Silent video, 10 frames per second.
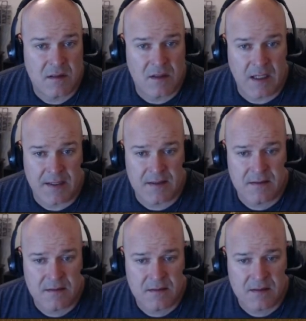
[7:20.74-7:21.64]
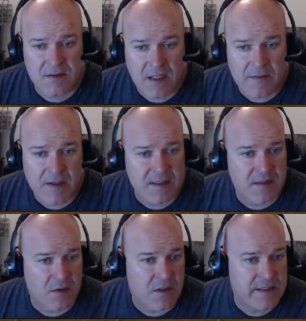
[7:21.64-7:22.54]
Alright. So now we've got
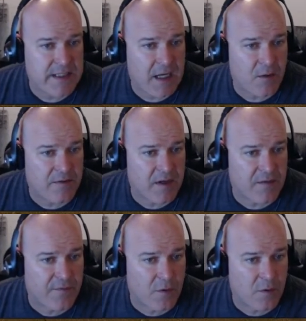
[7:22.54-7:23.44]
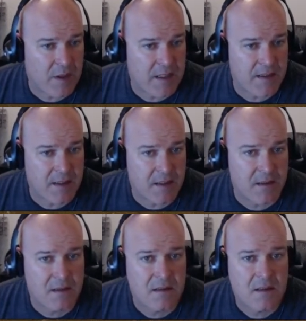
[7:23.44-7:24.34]
this all cleaned out. We've got our four-way in
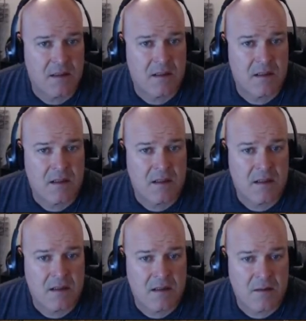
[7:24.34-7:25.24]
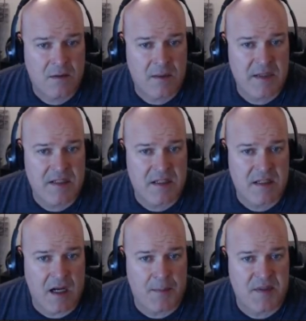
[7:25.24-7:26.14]
there. Well, that means the
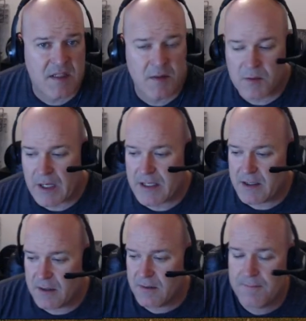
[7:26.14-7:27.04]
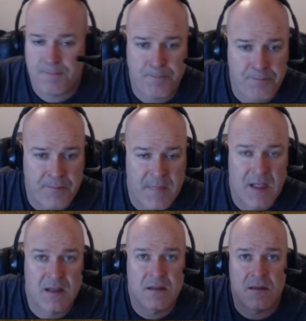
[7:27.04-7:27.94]
stop is going to be right here.
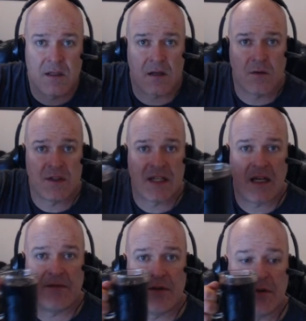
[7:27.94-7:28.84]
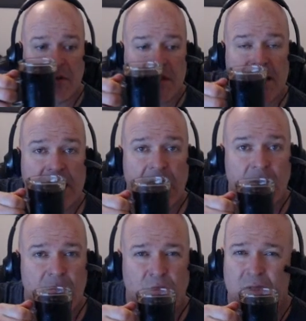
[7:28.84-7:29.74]
Got to always have your
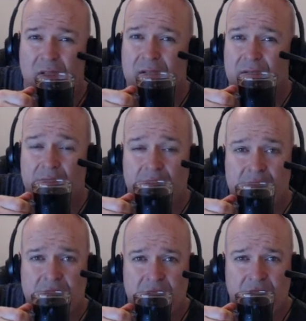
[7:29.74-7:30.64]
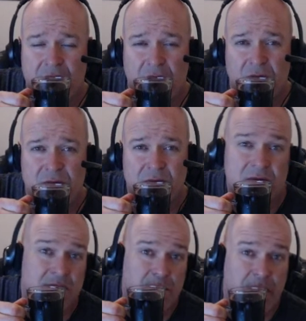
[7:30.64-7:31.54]
stout or other,
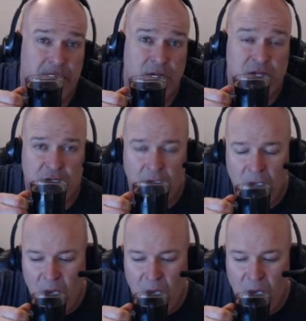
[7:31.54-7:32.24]
beverage.